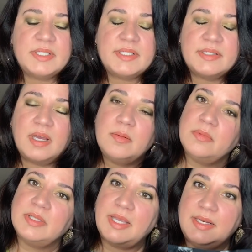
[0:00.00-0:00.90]

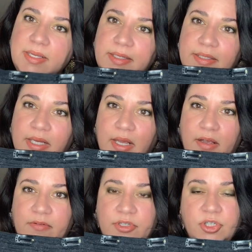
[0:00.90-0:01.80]
Some ladies
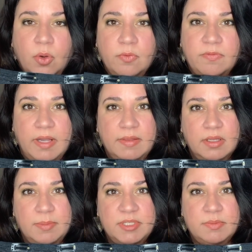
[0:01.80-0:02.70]
don't find the
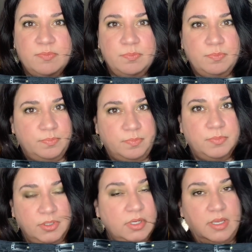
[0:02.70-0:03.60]
clips
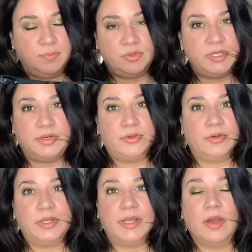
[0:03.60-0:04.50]

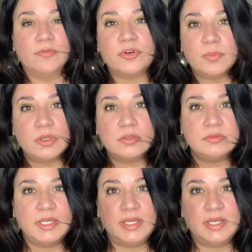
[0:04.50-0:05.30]
particularly comfortable